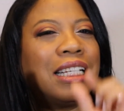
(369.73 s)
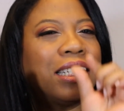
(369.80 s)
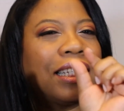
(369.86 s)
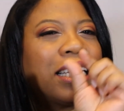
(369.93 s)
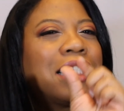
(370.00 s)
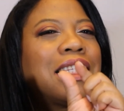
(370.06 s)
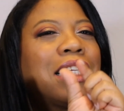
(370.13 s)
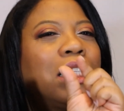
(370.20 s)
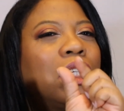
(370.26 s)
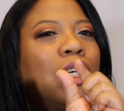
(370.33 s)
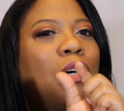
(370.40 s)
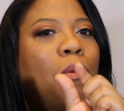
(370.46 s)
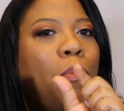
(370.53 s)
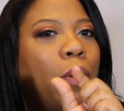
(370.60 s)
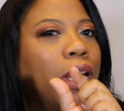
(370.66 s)
just a
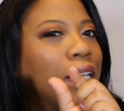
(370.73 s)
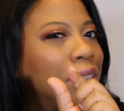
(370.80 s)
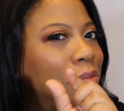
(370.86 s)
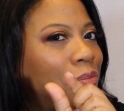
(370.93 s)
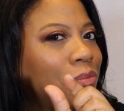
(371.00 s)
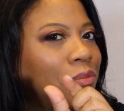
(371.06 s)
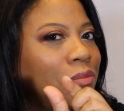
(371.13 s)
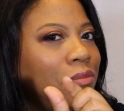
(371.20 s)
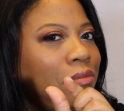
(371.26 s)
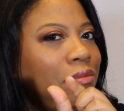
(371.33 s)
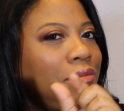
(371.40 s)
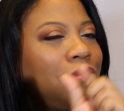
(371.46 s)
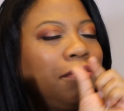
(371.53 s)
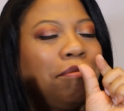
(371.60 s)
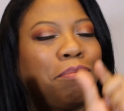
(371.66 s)
little bit,
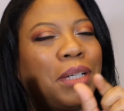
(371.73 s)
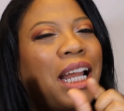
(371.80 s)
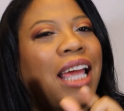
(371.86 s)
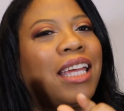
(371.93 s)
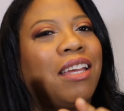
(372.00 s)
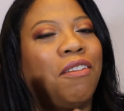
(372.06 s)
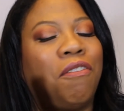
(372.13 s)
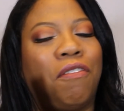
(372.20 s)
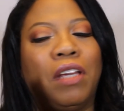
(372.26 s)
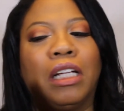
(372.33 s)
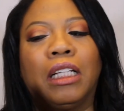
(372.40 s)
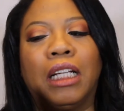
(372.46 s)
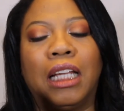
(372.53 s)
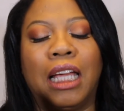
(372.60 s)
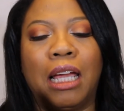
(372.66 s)
but I can
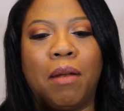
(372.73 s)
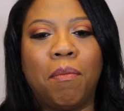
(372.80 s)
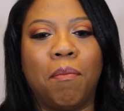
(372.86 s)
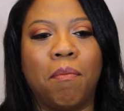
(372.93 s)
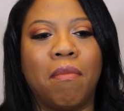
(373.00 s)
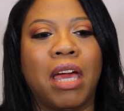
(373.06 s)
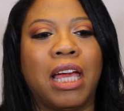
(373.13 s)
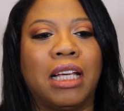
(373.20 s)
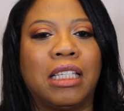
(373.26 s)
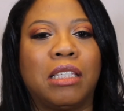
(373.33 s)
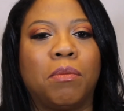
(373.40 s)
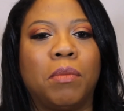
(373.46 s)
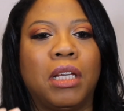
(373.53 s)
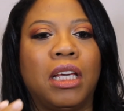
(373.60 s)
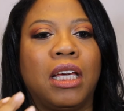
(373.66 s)
feel it. It
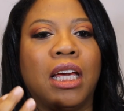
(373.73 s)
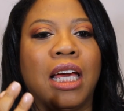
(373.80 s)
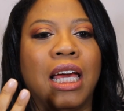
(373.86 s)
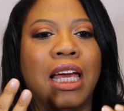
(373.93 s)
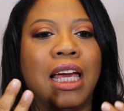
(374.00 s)
makes me